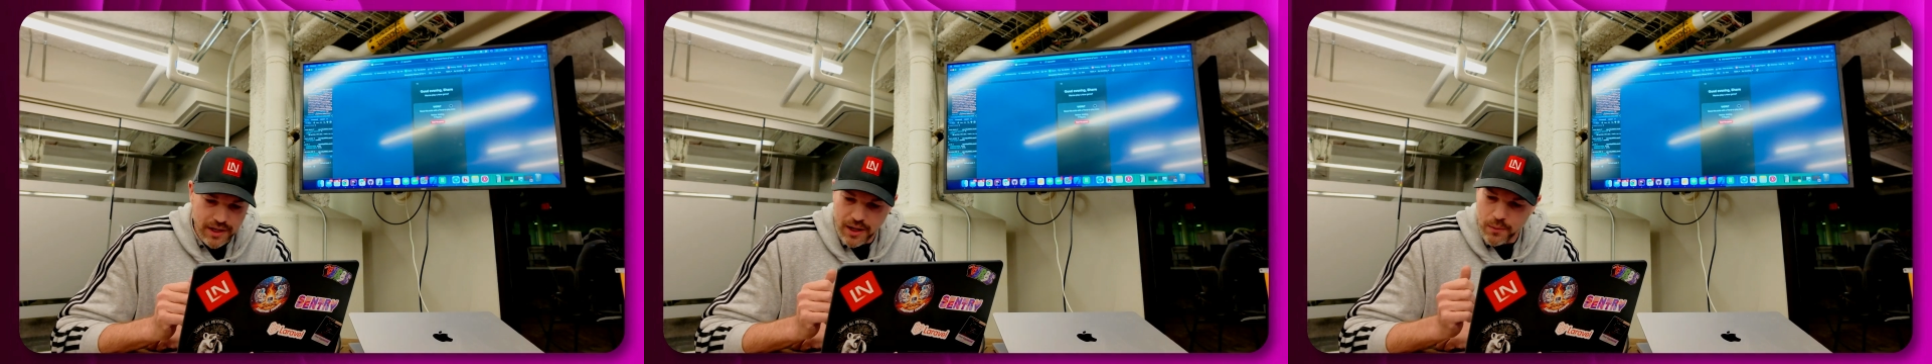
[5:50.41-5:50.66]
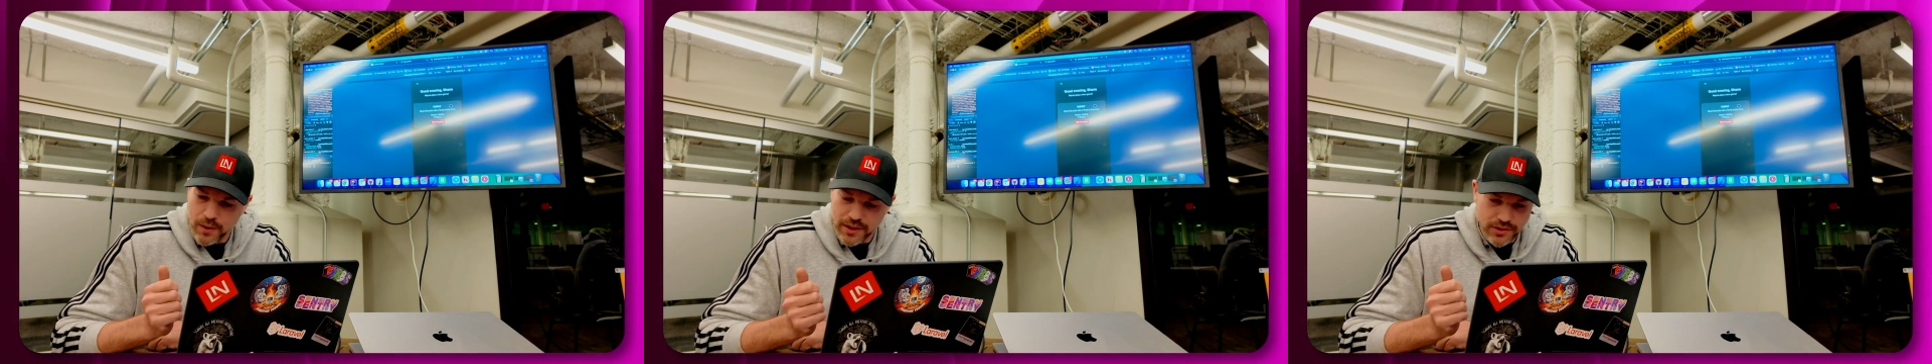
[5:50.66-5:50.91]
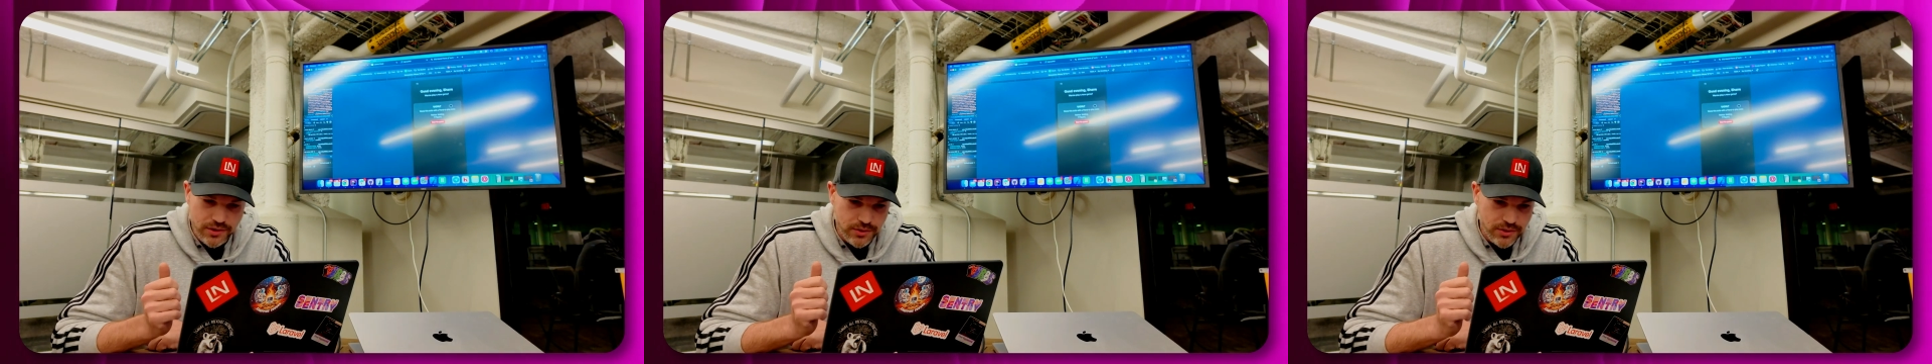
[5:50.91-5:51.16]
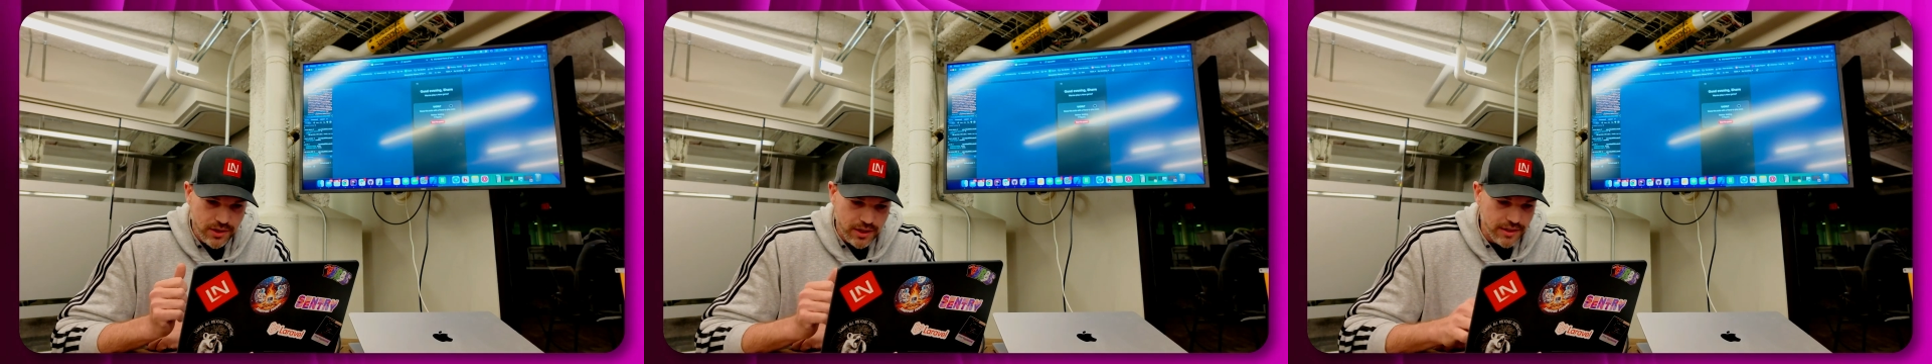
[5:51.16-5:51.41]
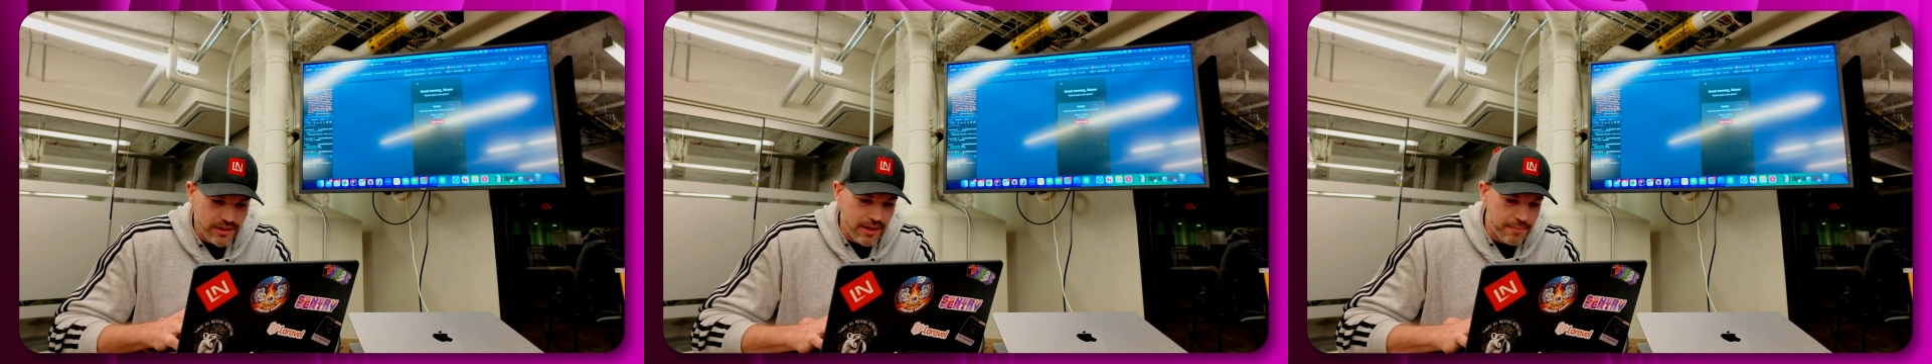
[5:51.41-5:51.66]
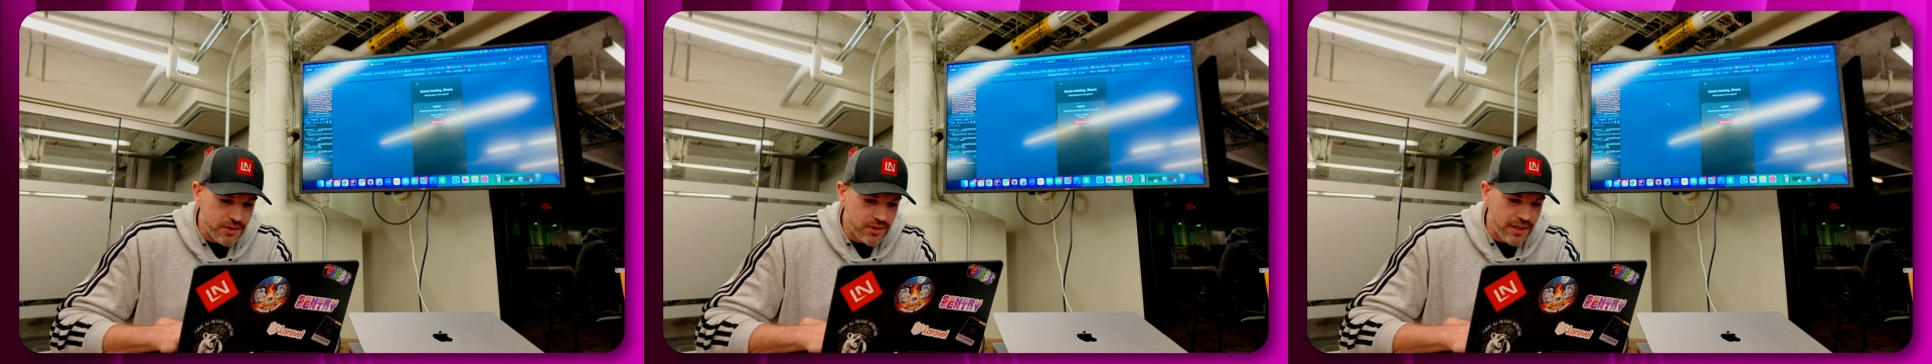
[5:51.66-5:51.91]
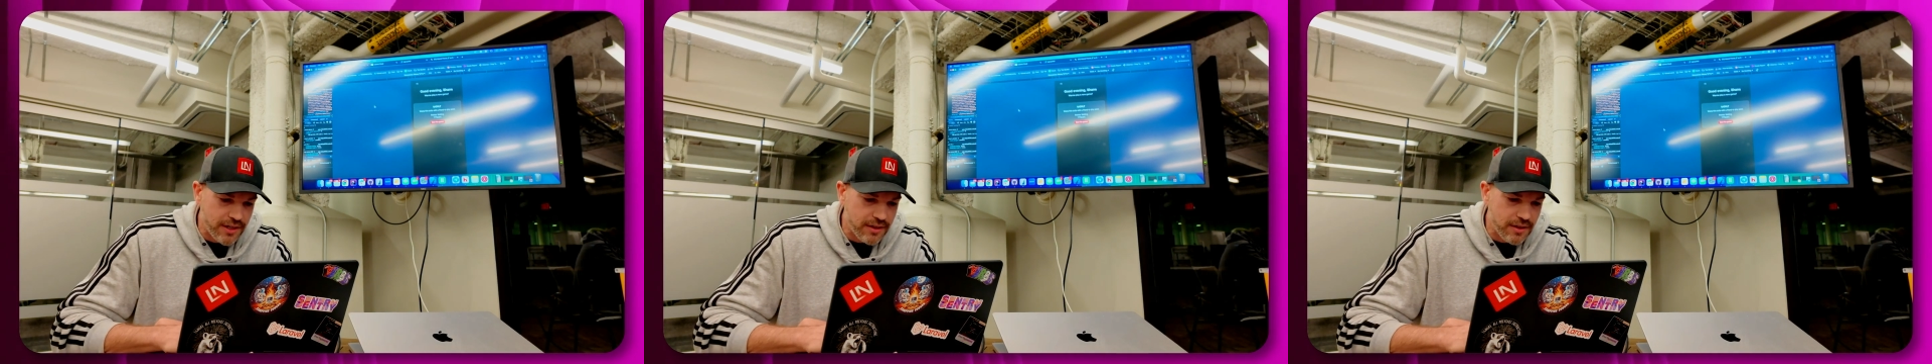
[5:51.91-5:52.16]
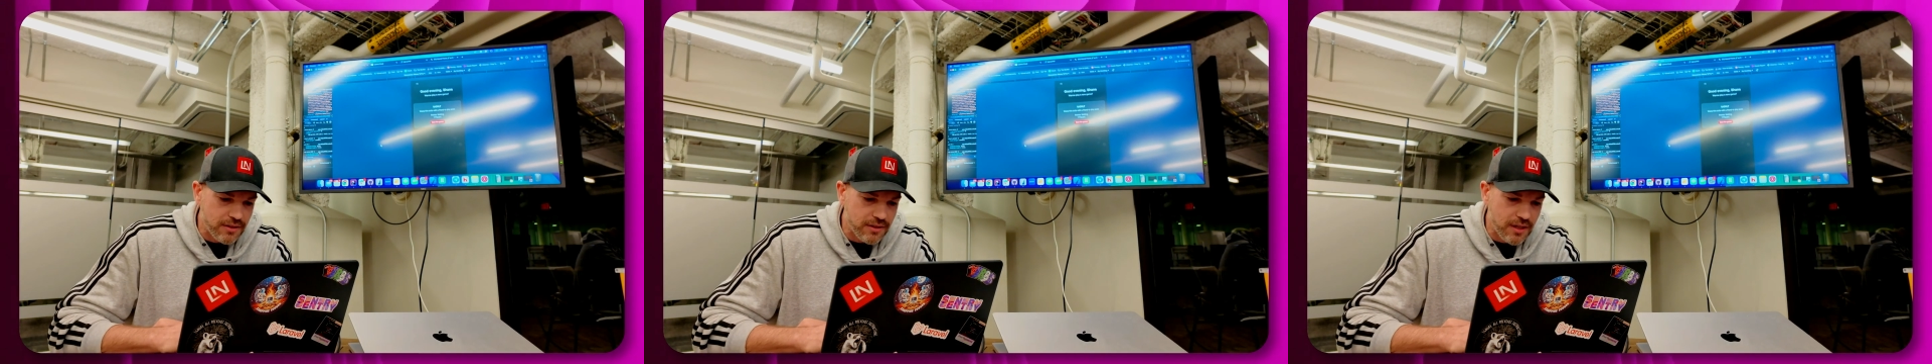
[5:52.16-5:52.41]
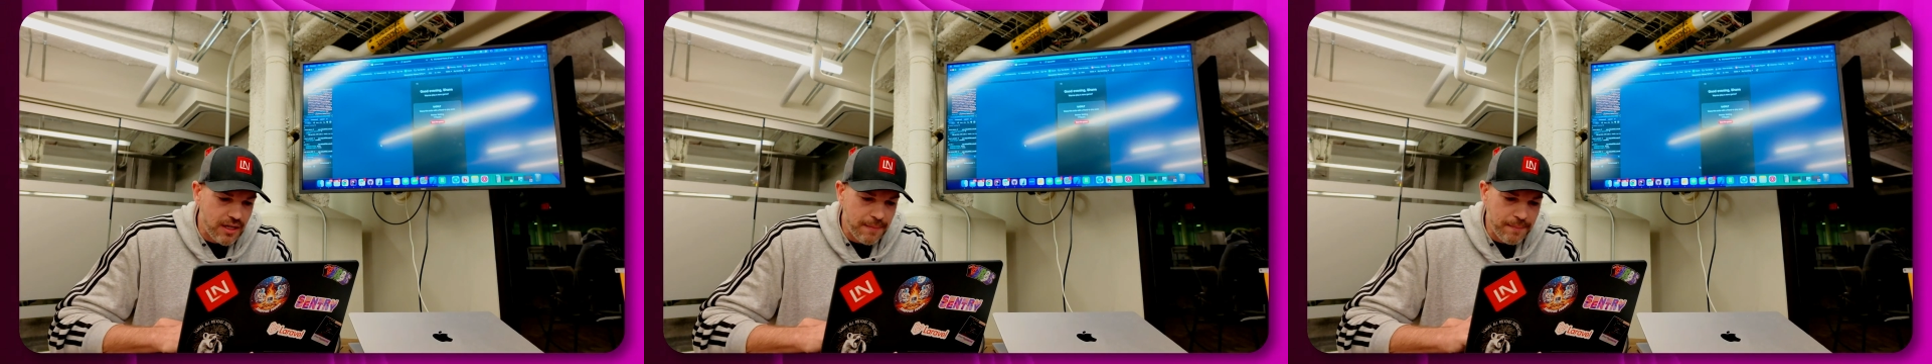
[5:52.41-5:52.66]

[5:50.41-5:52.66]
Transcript: I want to start demonstrating this.